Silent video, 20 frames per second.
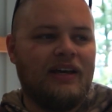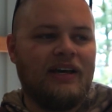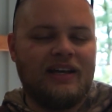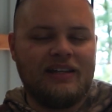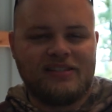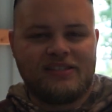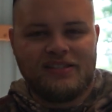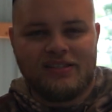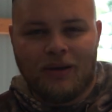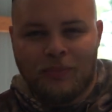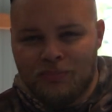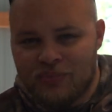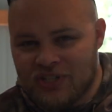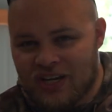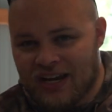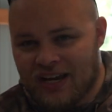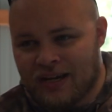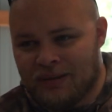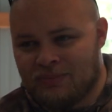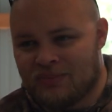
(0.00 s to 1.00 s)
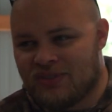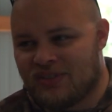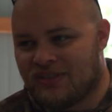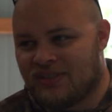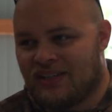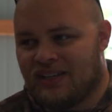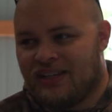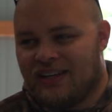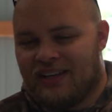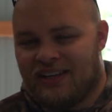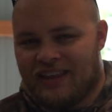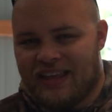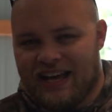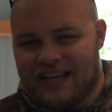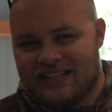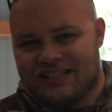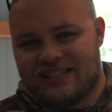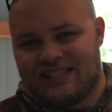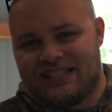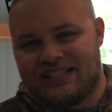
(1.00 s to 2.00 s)
And sometimes
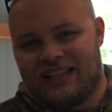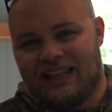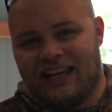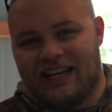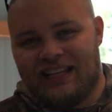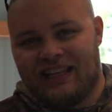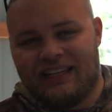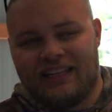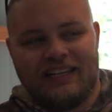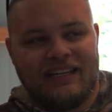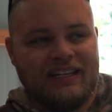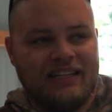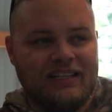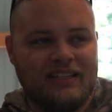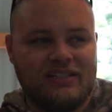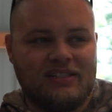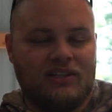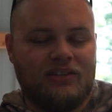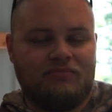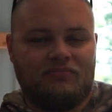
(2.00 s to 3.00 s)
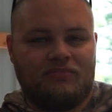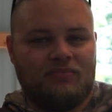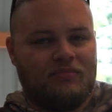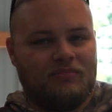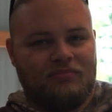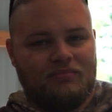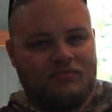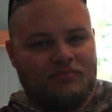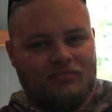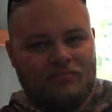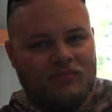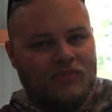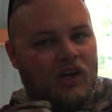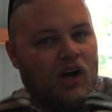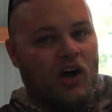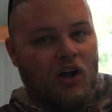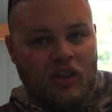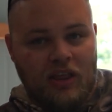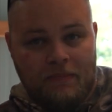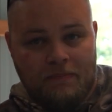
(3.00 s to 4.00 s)
that slightly is
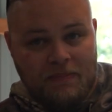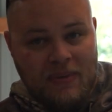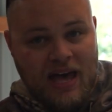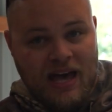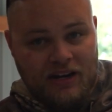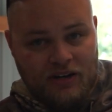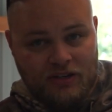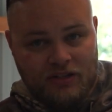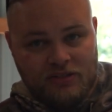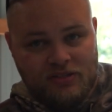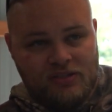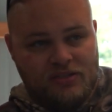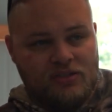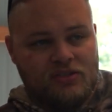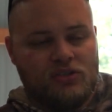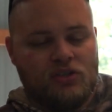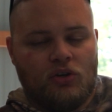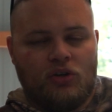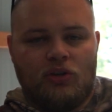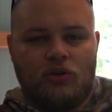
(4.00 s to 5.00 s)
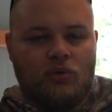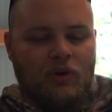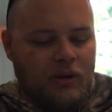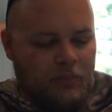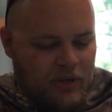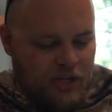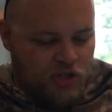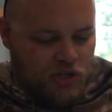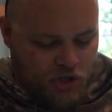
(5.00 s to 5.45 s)
all that matters. So you wanna make